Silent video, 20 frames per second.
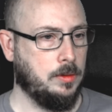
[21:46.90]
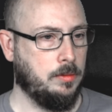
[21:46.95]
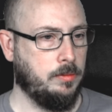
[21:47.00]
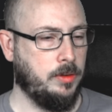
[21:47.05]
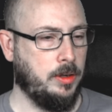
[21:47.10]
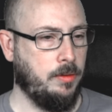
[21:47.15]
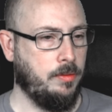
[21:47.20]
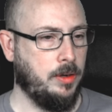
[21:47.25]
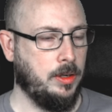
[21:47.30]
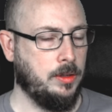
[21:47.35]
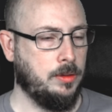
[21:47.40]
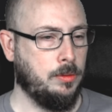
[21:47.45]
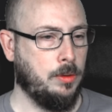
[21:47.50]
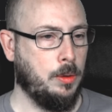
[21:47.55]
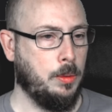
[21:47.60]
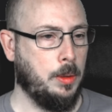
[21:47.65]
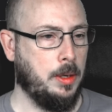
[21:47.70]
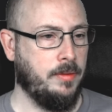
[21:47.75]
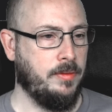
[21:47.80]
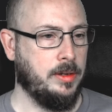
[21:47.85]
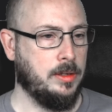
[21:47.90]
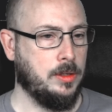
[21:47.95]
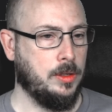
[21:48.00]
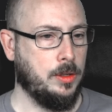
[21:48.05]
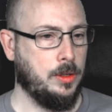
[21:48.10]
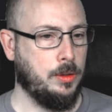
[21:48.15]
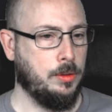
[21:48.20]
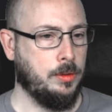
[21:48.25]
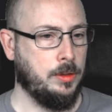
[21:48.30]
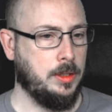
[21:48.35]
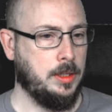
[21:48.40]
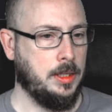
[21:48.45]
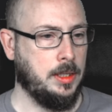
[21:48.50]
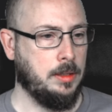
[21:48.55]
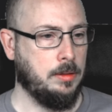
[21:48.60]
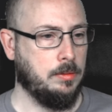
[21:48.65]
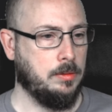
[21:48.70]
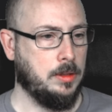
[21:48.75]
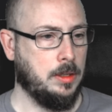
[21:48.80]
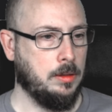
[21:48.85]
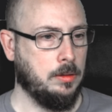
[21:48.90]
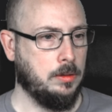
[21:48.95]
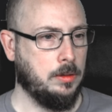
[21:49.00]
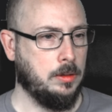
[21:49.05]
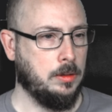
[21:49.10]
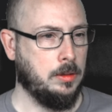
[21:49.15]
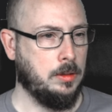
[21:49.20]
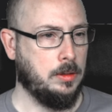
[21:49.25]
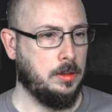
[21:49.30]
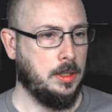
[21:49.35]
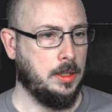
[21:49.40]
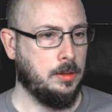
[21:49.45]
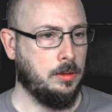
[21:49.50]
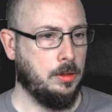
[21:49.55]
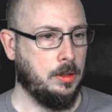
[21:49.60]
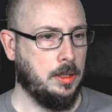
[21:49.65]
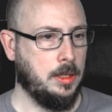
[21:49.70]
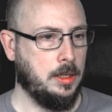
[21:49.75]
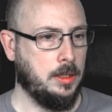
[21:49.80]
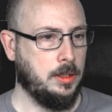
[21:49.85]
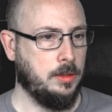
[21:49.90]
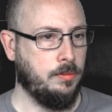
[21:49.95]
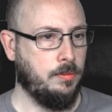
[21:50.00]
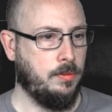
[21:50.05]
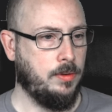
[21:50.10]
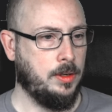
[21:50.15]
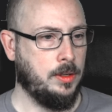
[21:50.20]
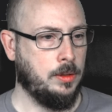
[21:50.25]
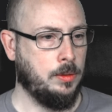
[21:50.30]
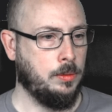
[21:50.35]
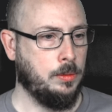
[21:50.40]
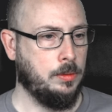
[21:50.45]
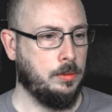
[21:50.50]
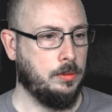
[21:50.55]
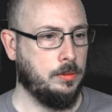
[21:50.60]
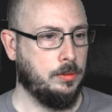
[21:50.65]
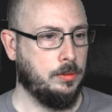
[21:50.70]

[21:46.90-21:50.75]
Verify the row level security. Sounds good. Test authentication flow.